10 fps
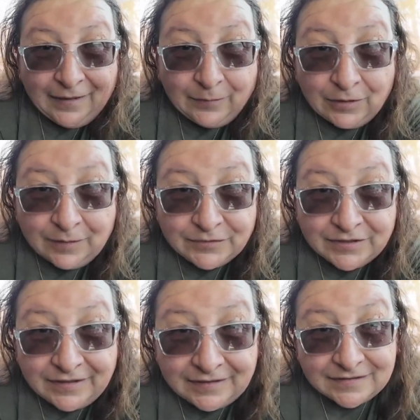Welcome to
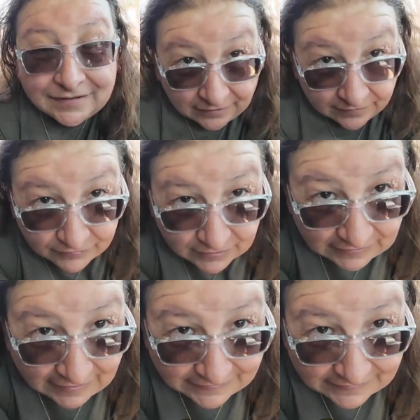the inside of the
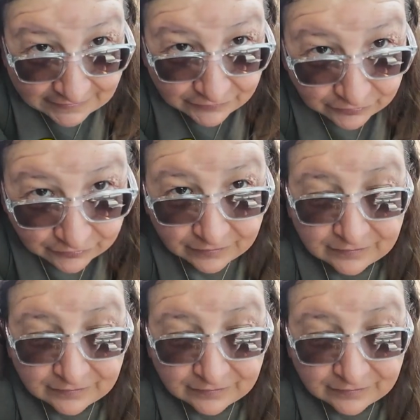Gladiator.